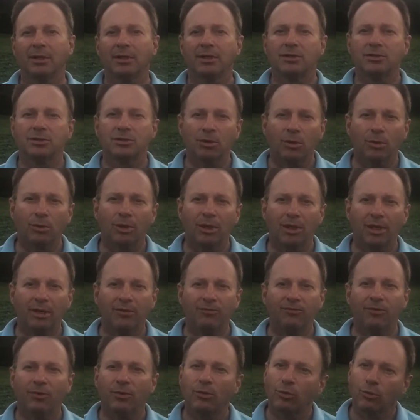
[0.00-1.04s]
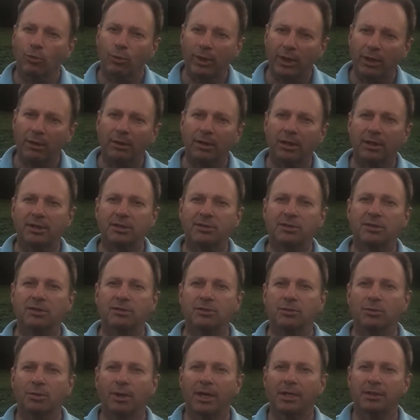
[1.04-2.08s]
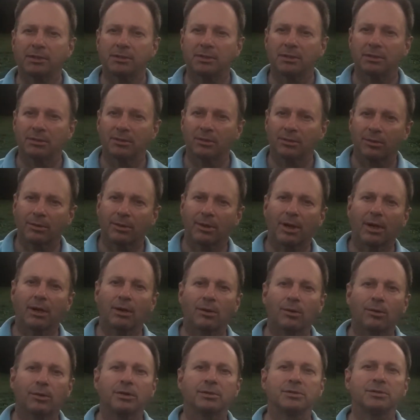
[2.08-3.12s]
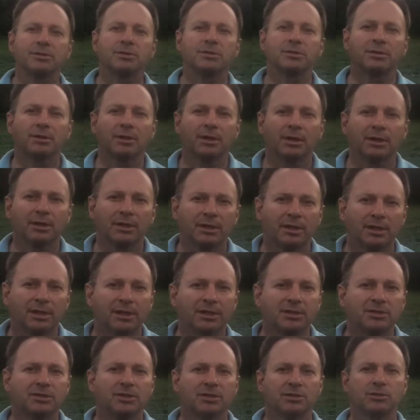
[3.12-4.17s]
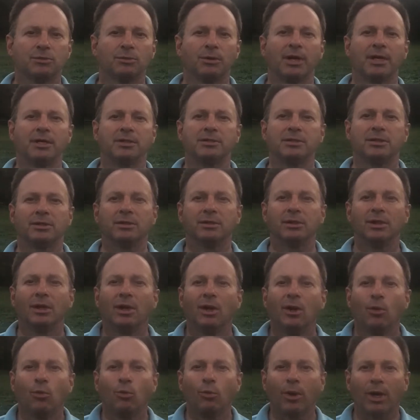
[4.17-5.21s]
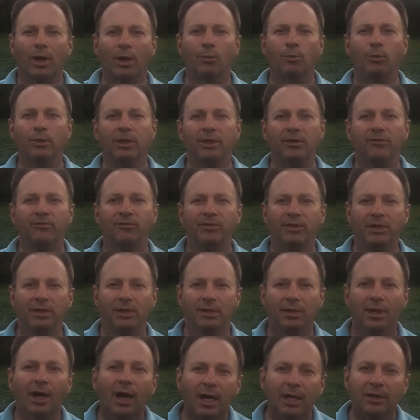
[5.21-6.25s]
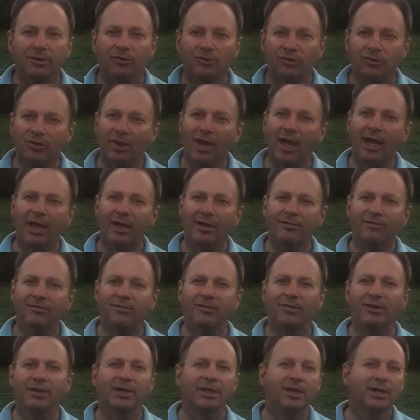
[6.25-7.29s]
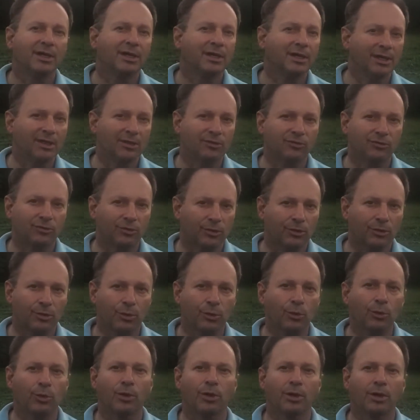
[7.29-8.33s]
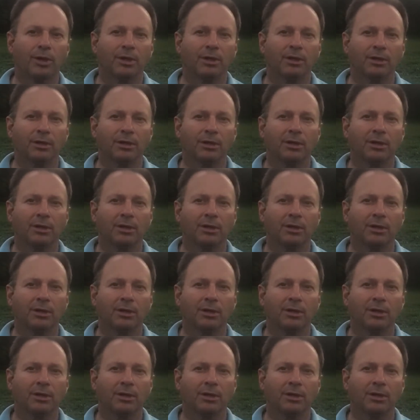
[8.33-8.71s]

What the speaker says: So if we're in a situation, or our horses are in a situation where we feel unsafe, insecure,